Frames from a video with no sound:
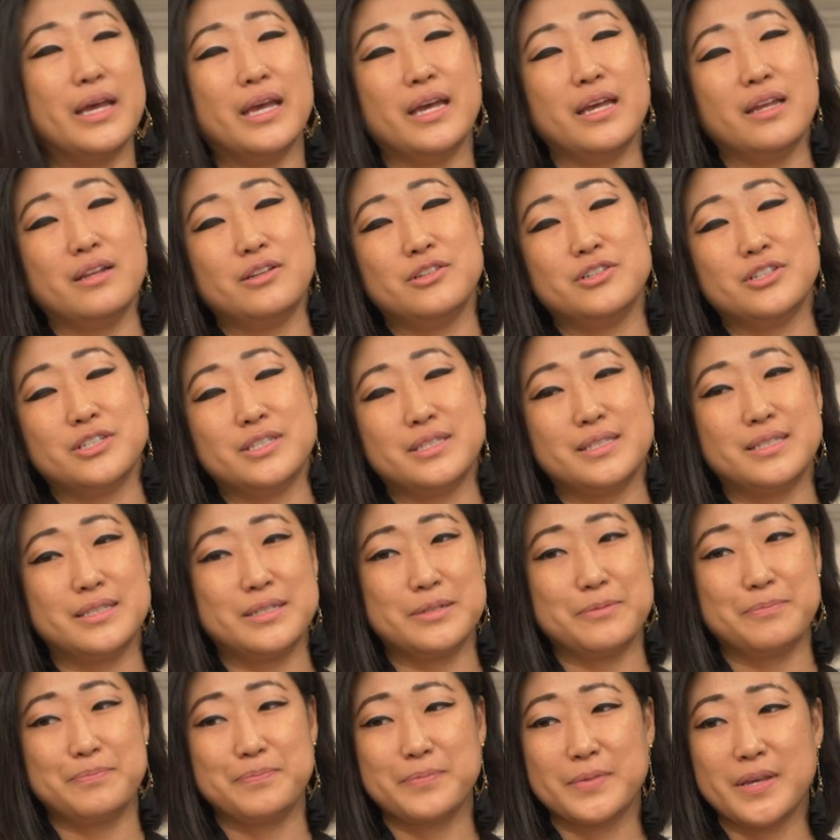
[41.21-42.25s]
it and
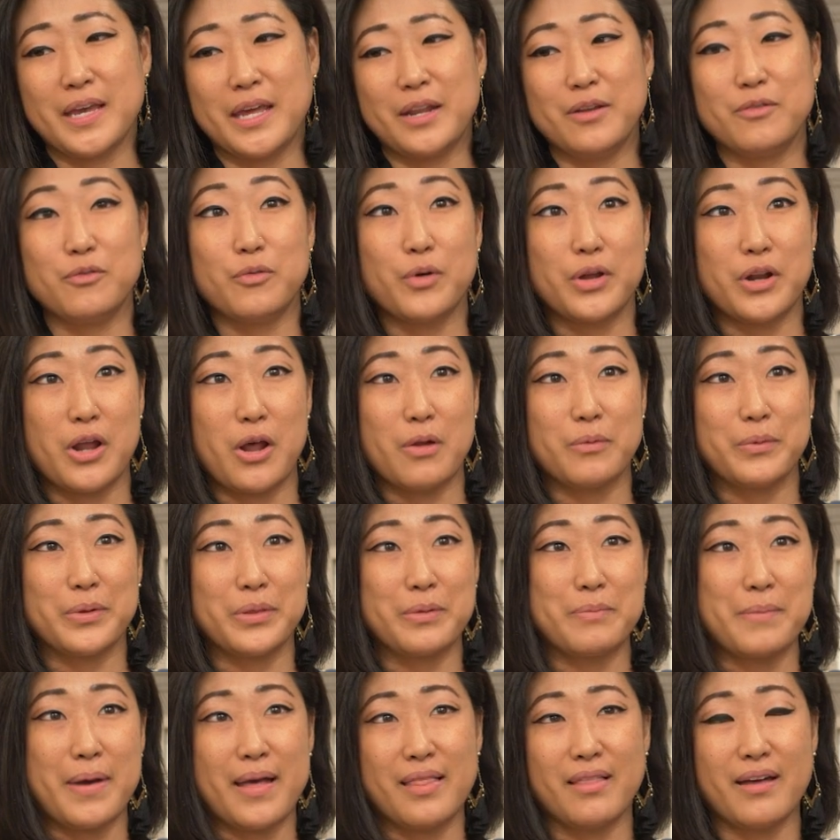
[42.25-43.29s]
just kind of went on
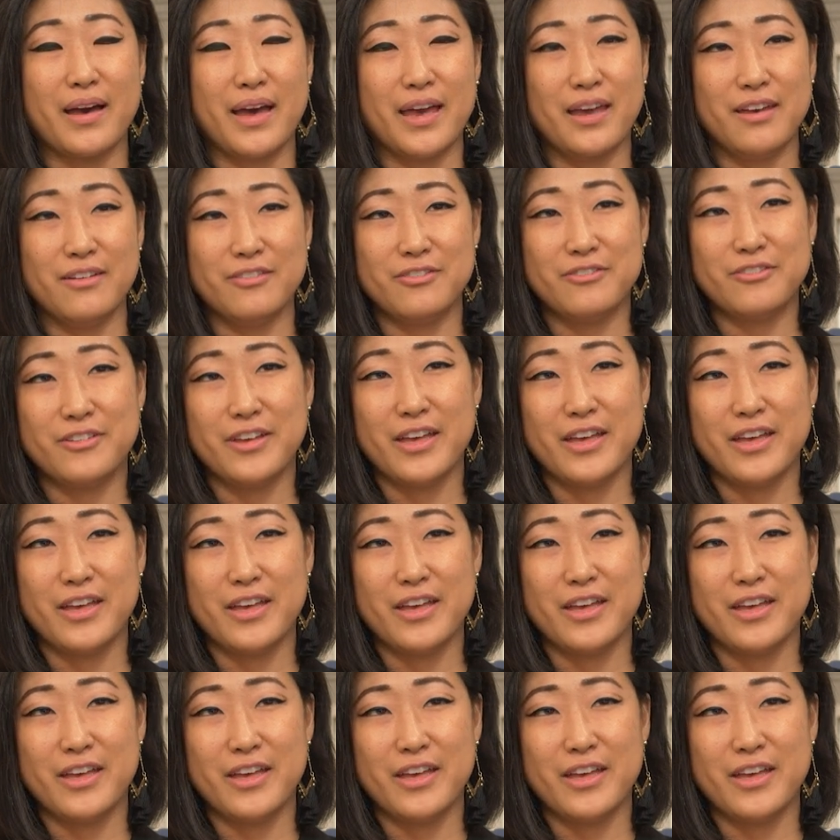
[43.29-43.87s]
with my life.